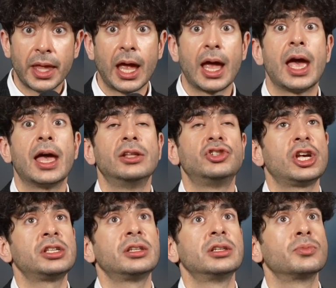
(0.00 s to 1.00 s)
And
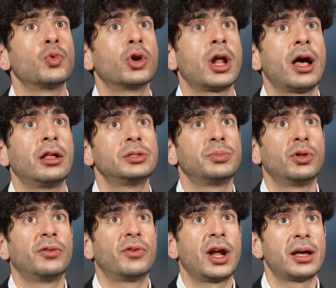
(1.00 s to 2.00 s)
Jason is more
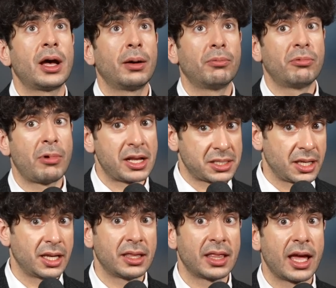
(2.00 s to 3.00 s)
knowledgeable of
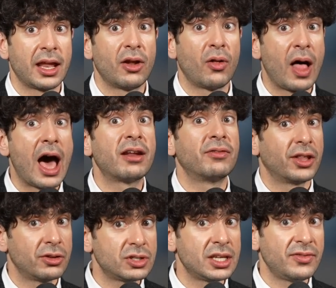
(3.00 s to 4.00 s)
wrestling than a lot of
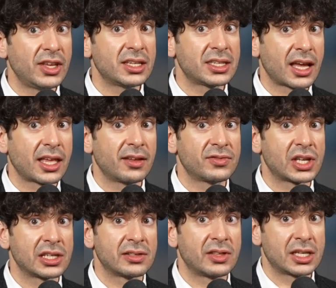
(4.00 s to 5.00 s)
other T V executives
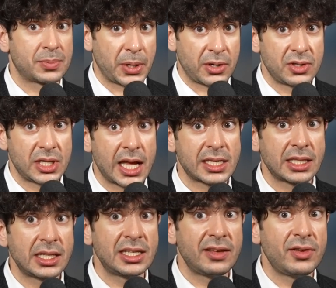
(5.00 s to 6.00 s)
because of the experience he has in
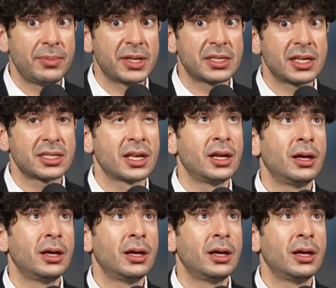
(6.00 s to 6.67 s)
the T V business.